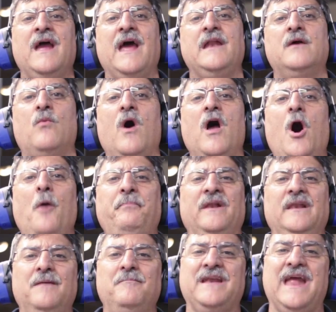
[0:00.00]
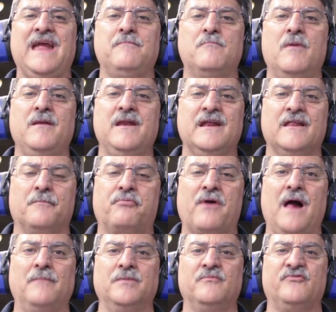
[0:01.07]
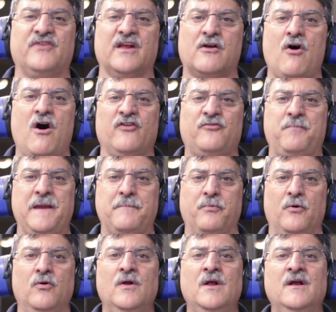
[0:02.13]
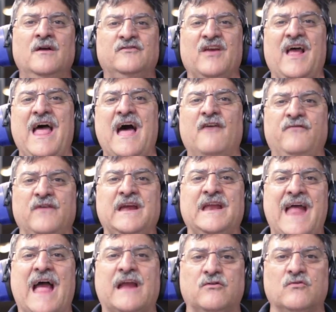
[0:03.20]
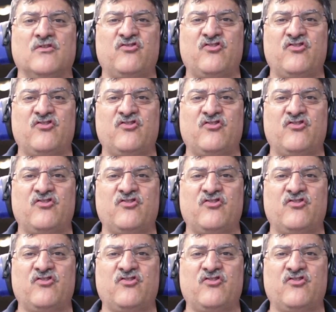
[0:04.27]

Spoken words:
and it will help eliminate many of the problems that cause people to have inaccurate